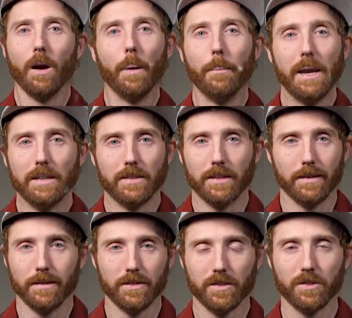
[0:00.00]

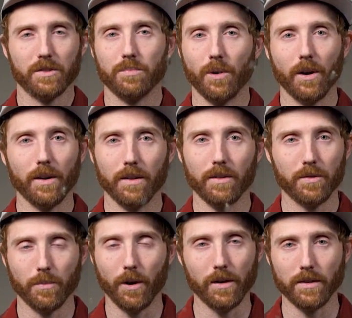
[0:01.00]
Amazing, smart
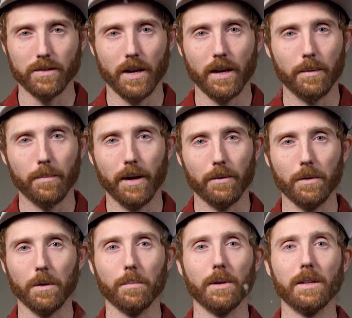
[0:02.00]
design by
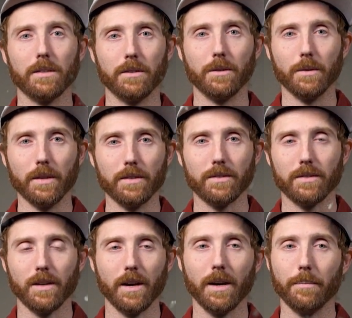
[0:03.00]
Rollerblade to do
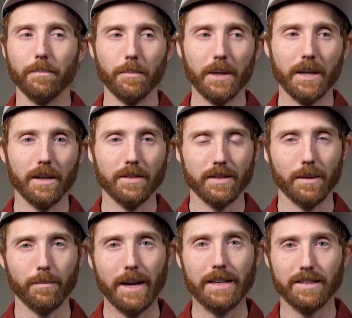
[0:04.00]
this because
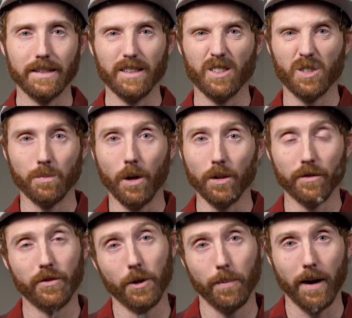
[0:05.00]
it makes it smaller
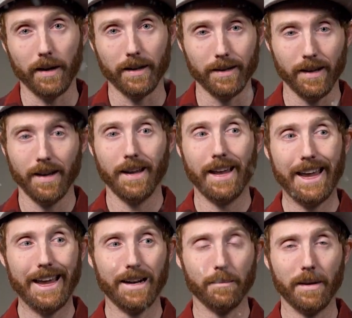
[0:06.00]
for your pocket
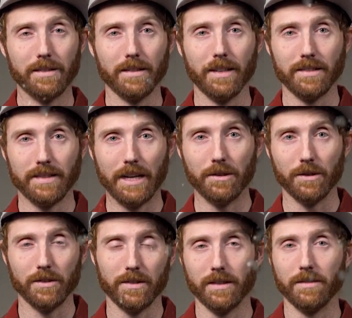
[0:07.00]
and it makes it less
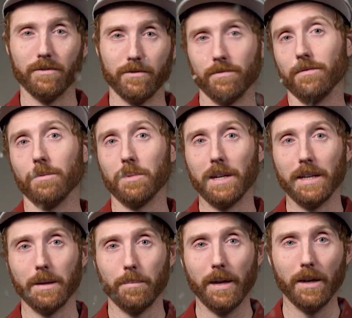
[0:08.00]
dangerous than getting
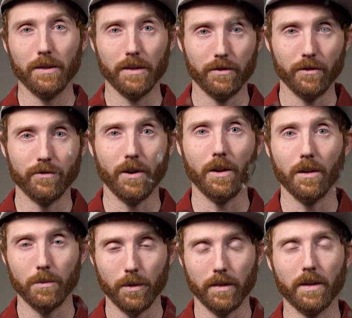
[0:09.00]
impaled if you
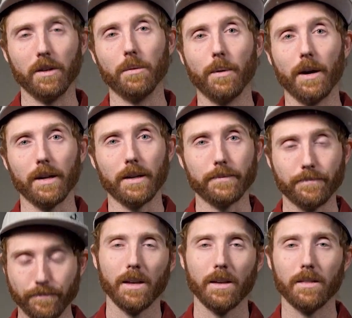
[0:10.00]
fall with it in your pocket.
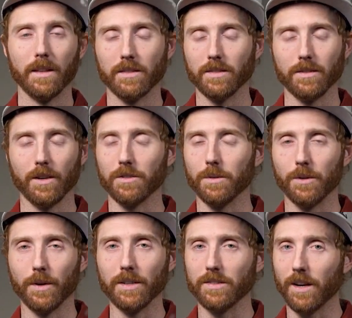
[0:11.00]
This is also a
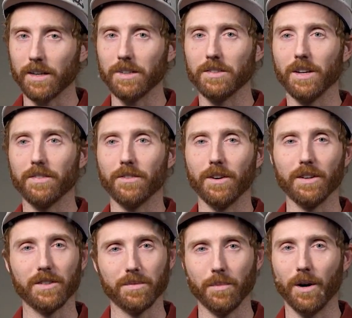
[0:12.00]
great stocking stuffer.
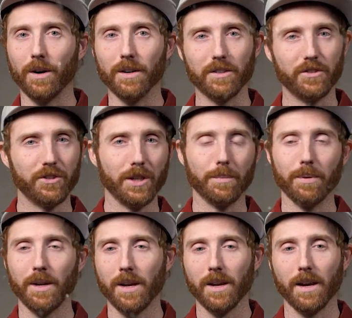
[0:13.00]
It's small, it's cheap,
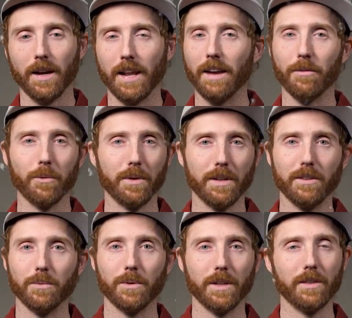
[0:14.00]
and everyone
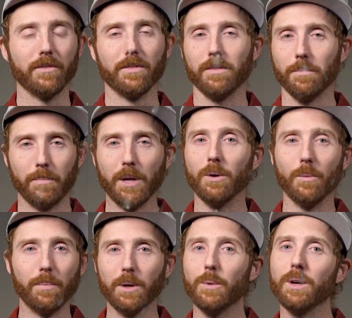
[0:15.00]
needs one, even
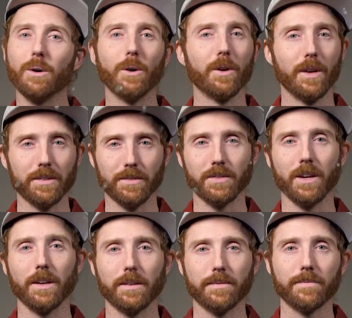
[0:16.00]
big wheel or aggressive
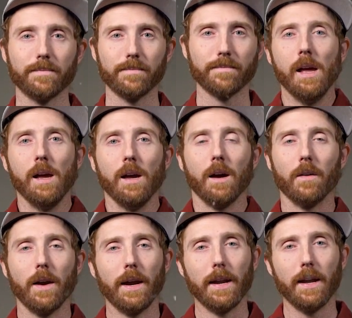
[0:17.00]
skating. All
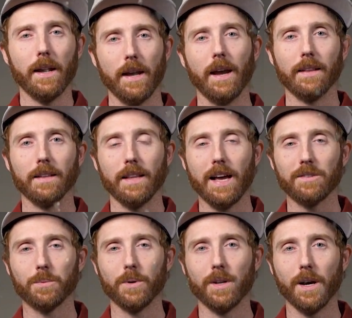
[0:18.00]
right, and the
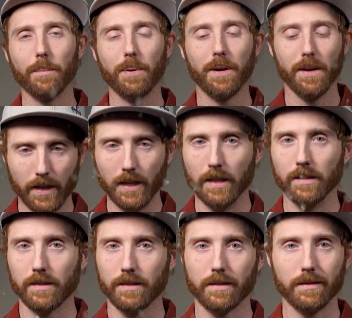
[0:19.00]
last one up
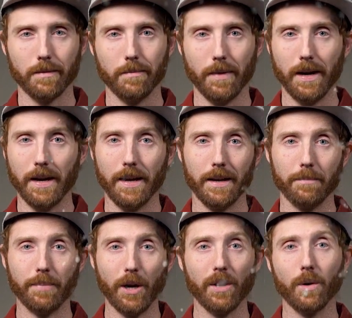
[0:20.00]
is
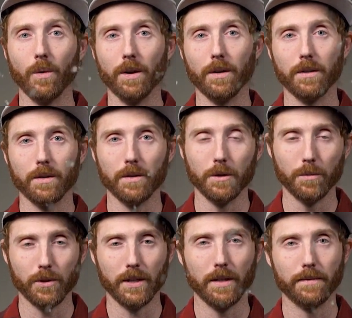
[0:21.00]
my bearing oil or
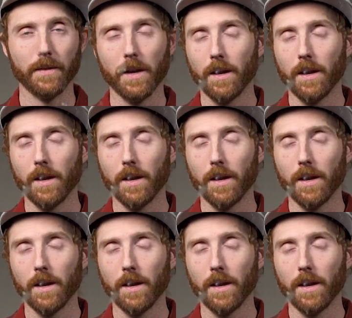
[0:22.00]
lubricant.